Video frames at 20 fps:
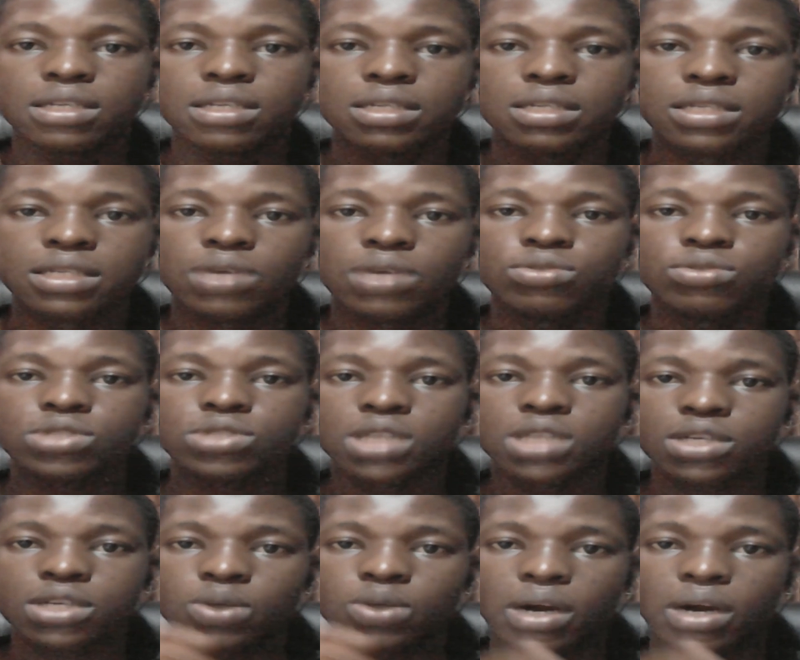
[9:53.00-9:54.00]
They will check
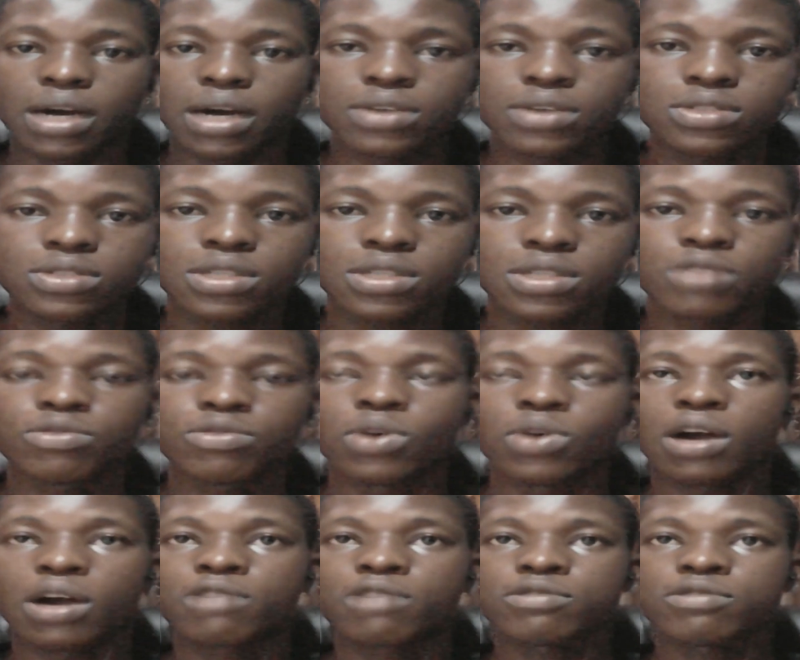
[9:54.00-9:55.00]
your account. If you
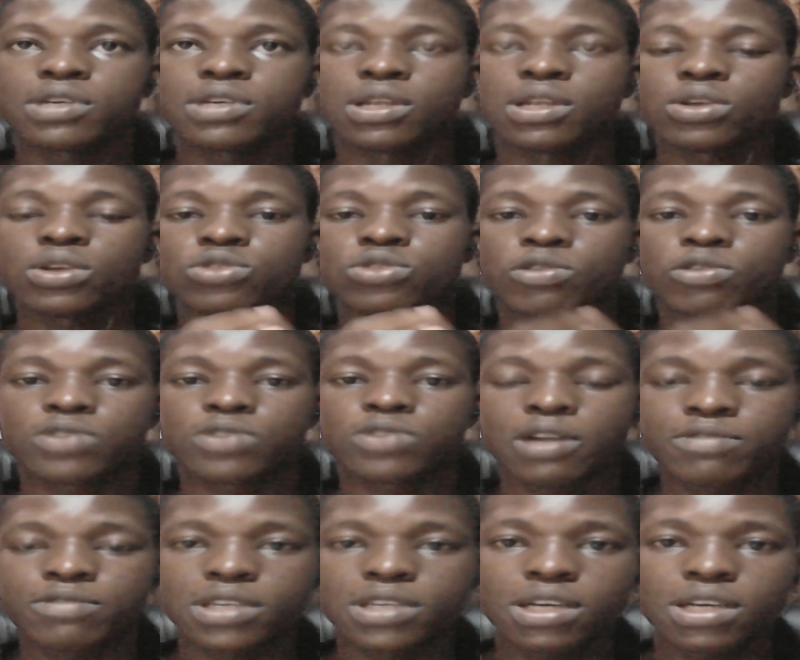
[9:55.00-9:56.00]
have a lot of
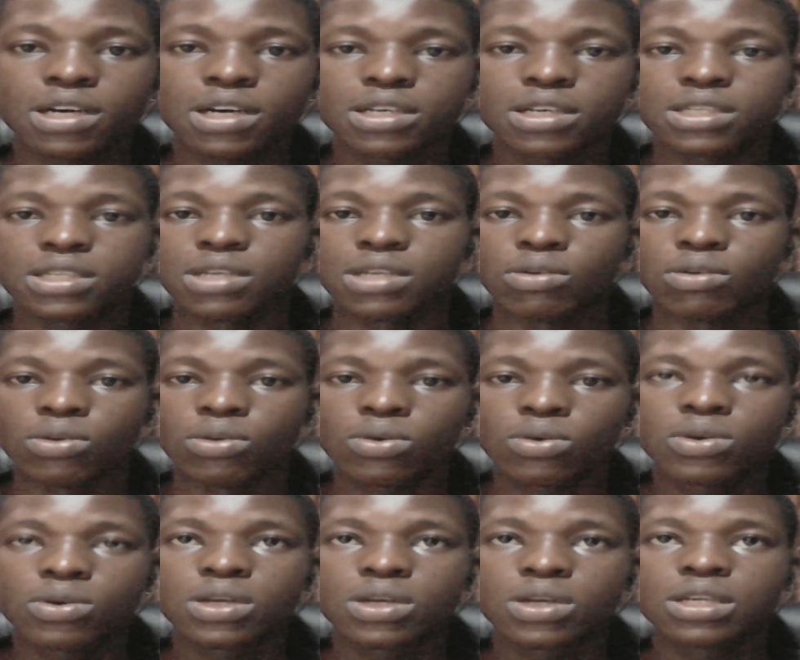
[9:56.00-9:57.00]
traffic, they will know.
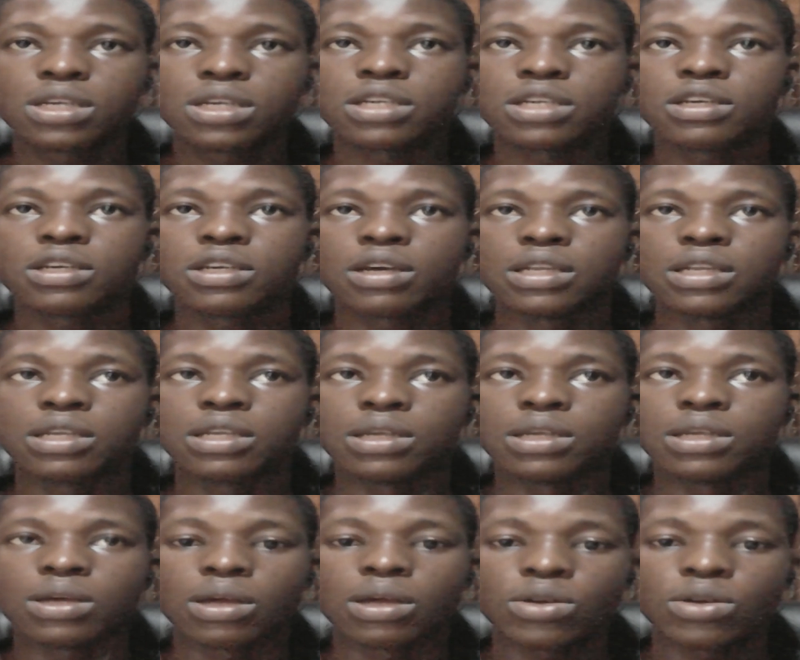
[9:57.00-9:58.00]

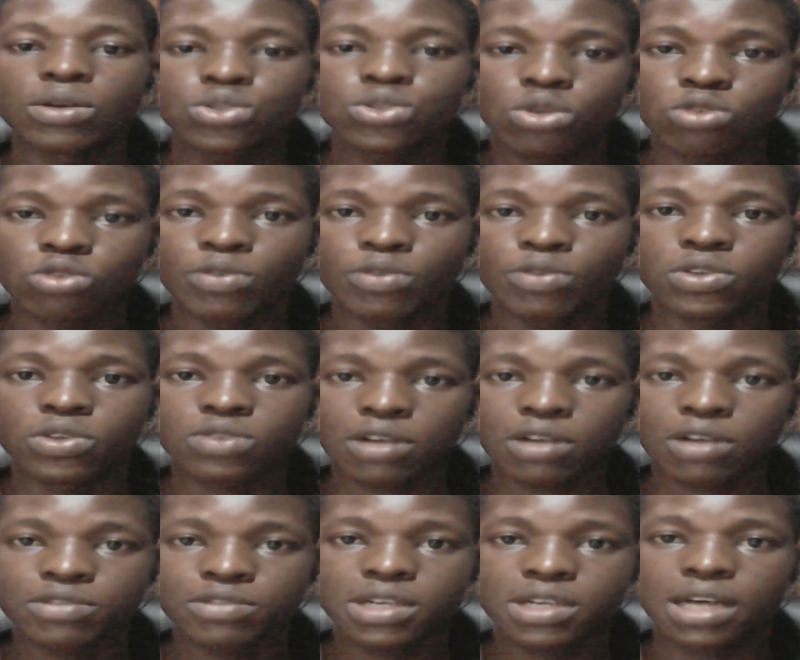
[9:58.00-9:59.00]
the source of your
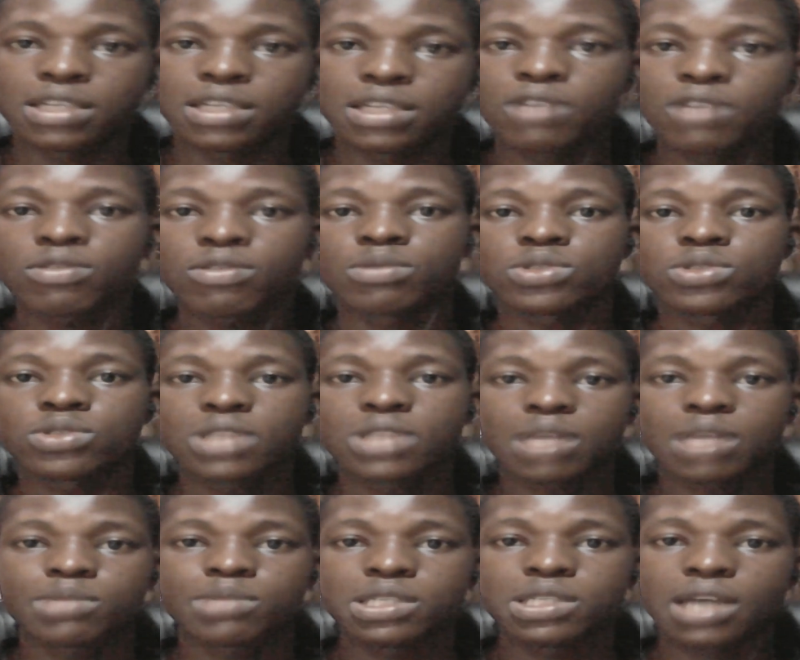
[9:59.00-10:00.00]
traffic. Are they from social
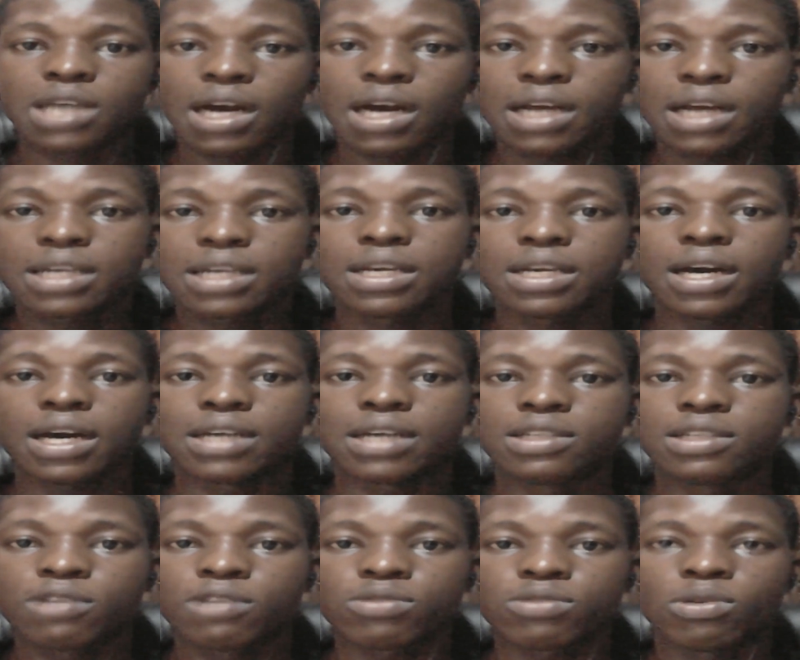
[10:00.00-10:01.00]
media? Are they
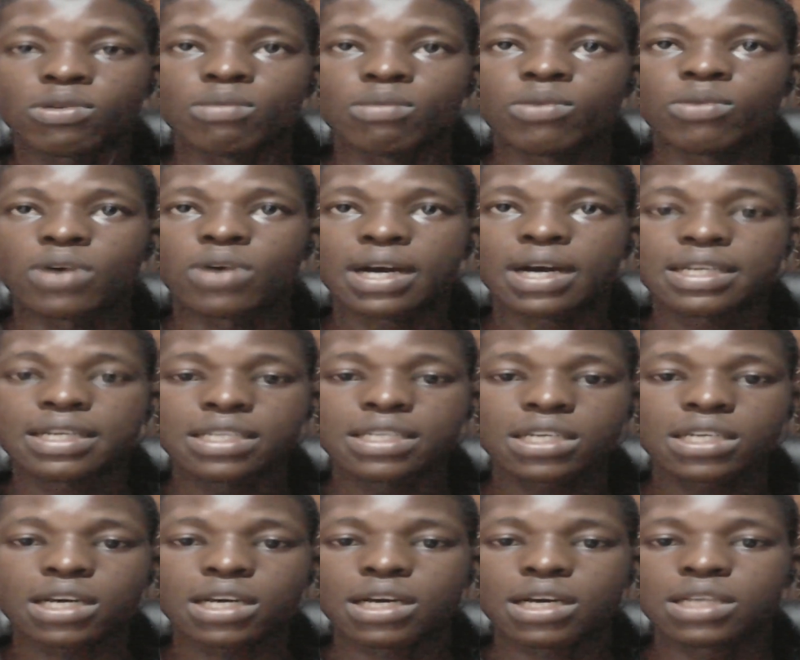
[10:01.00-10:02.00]
from organic?
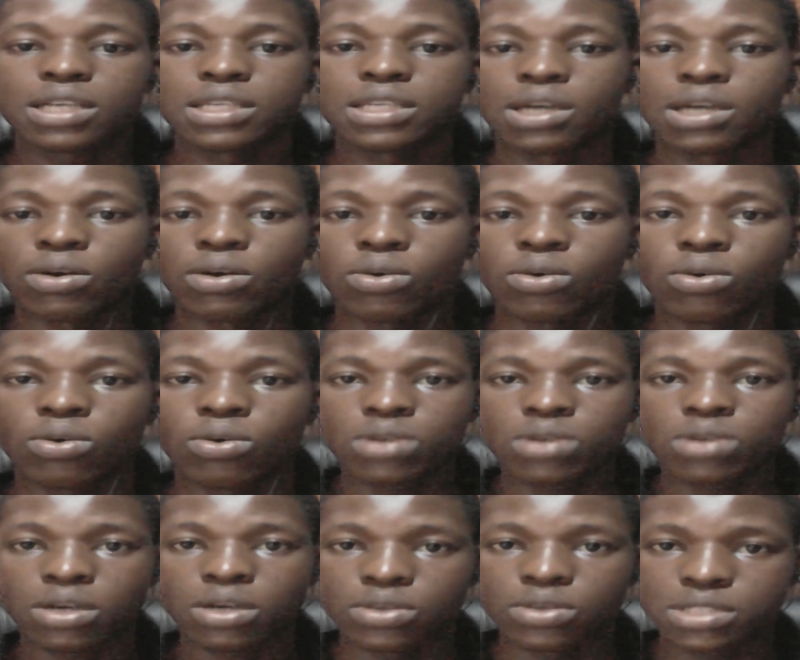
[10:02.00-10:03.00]
They'll
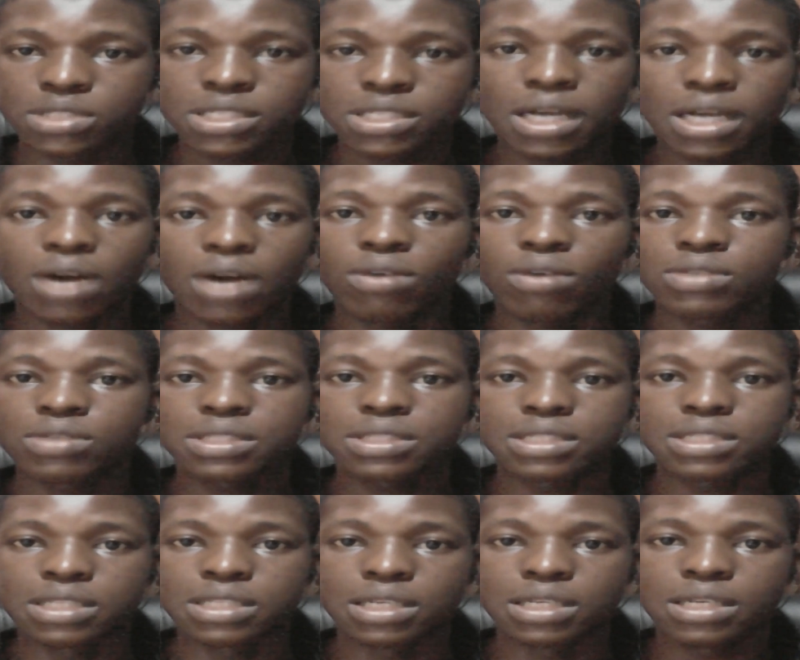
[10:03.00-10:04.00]
consider all these
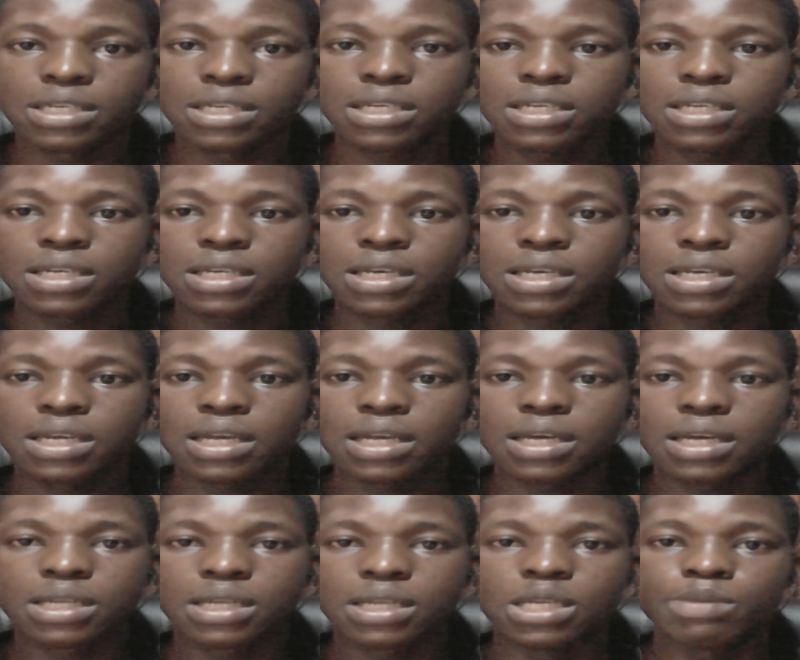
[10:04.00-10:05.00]
things.
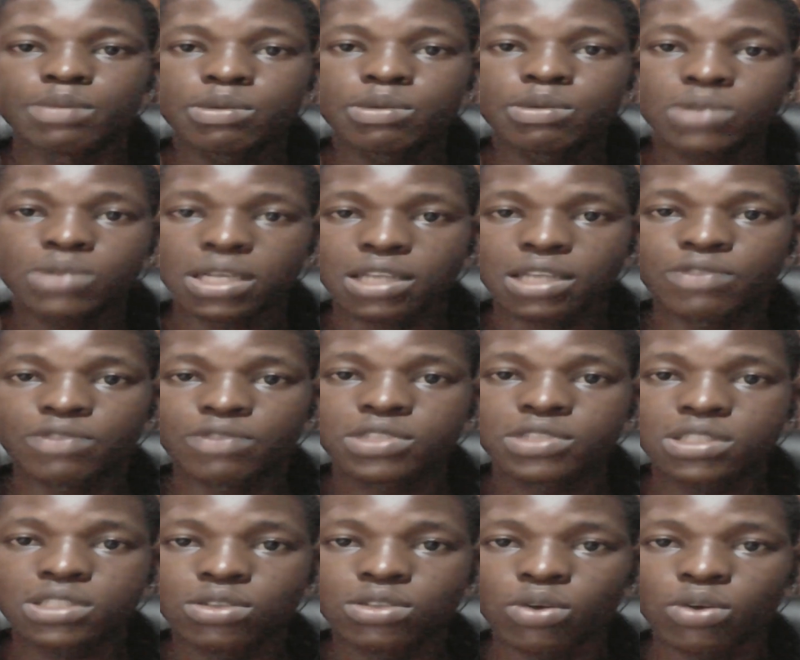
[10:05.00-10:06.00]
The people that are visiting
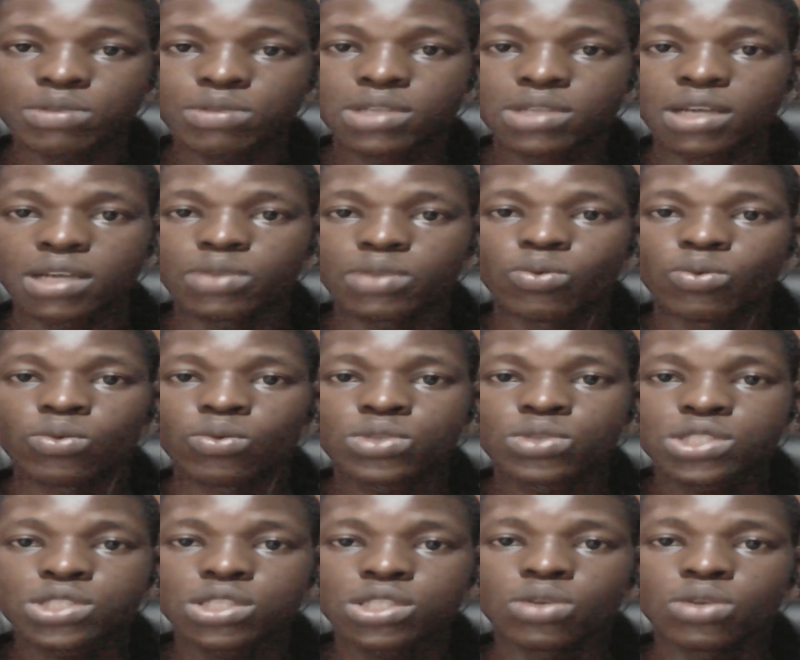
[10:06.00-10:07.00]
your website, which
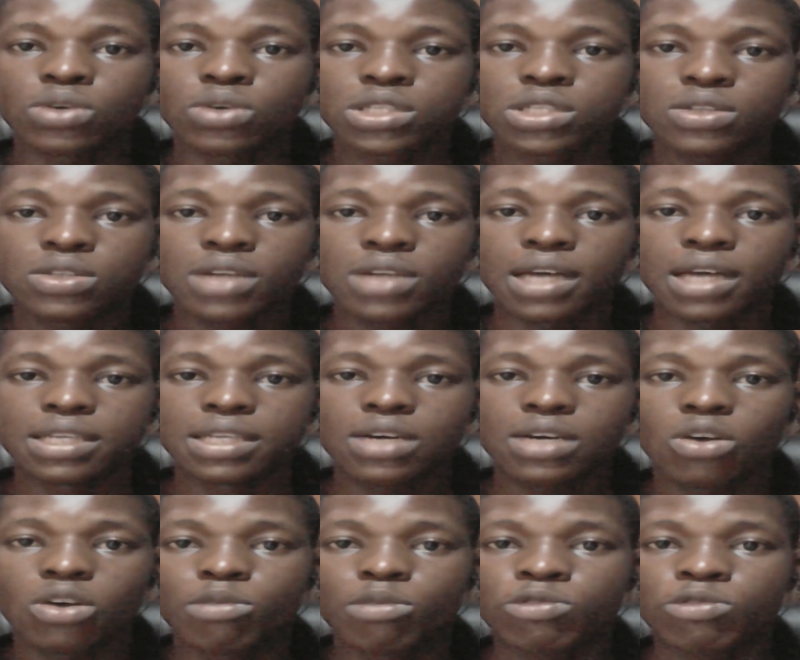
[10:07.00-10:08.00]
location are they
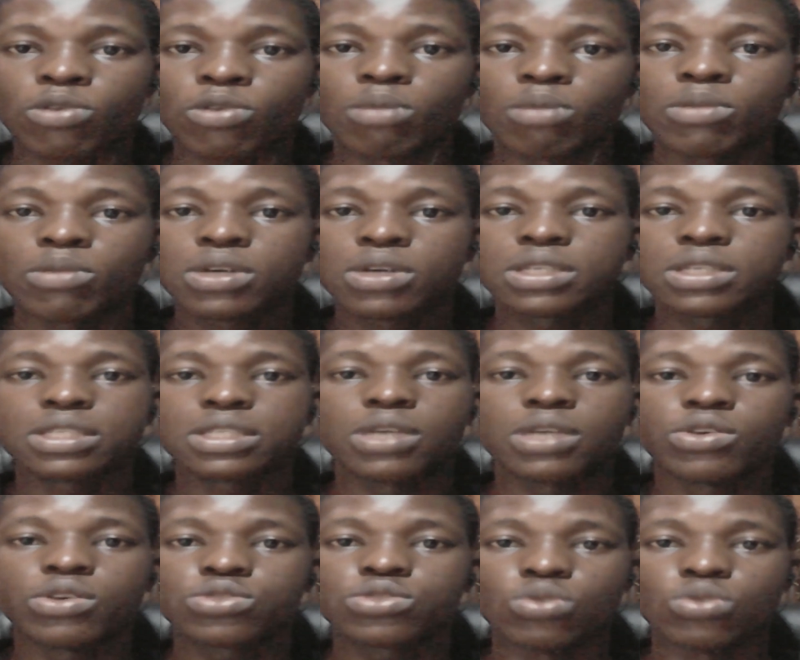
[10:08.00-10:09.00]
coming from? They want
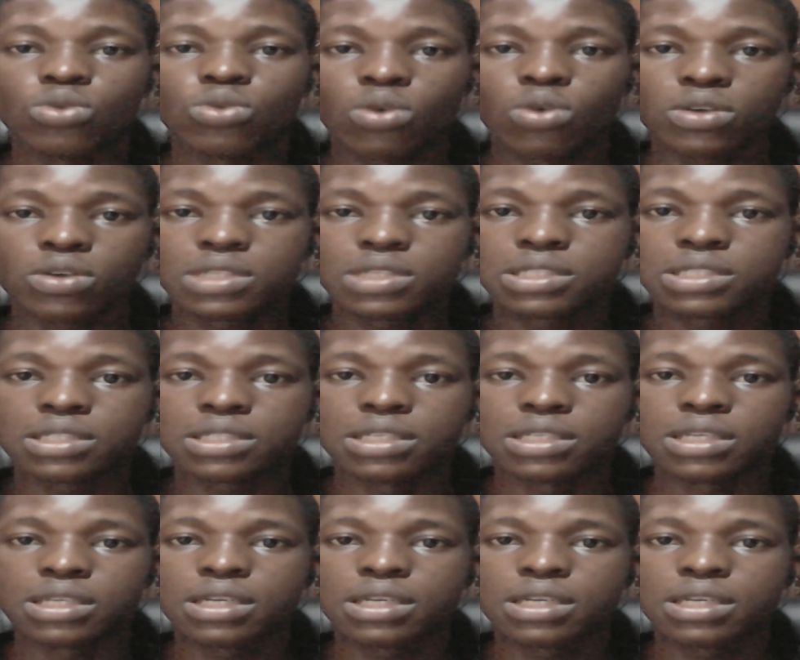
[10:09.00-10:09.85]
to know all these things.